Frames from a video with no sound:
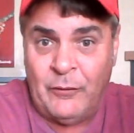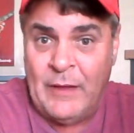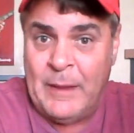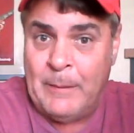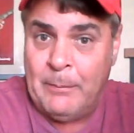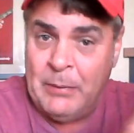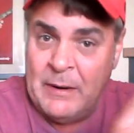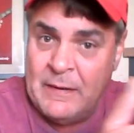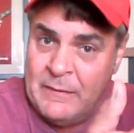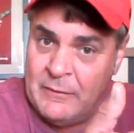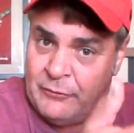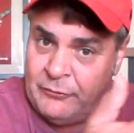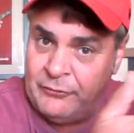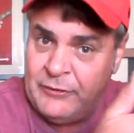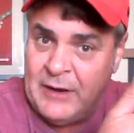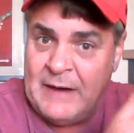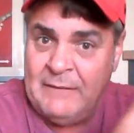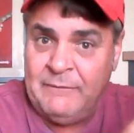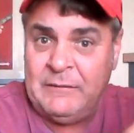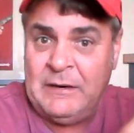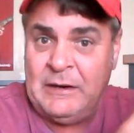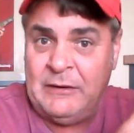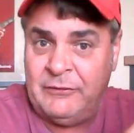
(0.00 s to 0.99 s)
They bring their
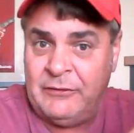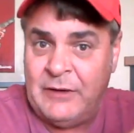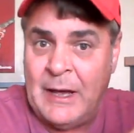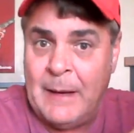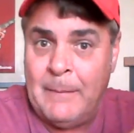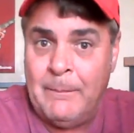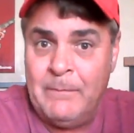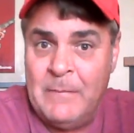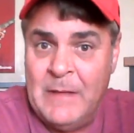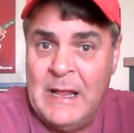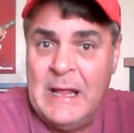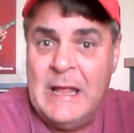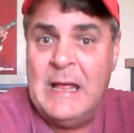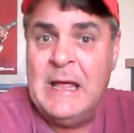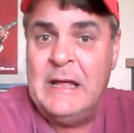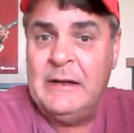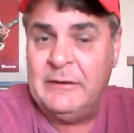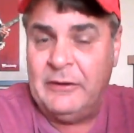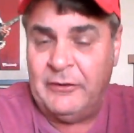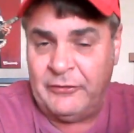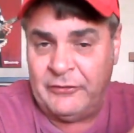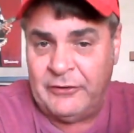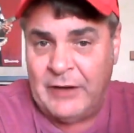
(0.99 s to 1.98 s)
safeties up
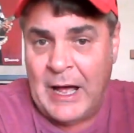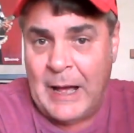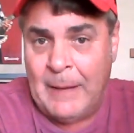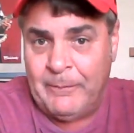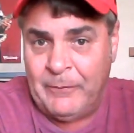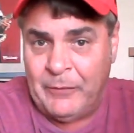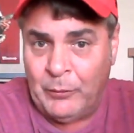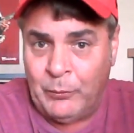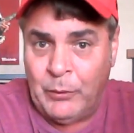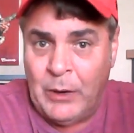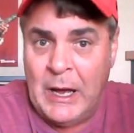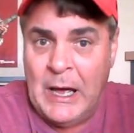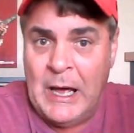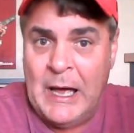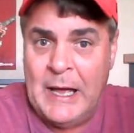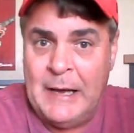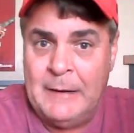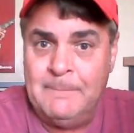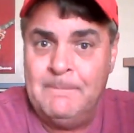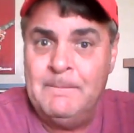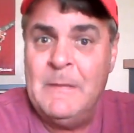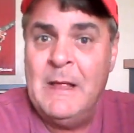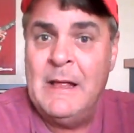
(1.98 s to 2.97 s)
to stop the
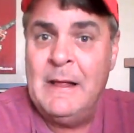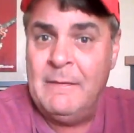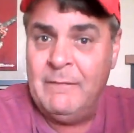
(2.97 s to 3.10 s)
run.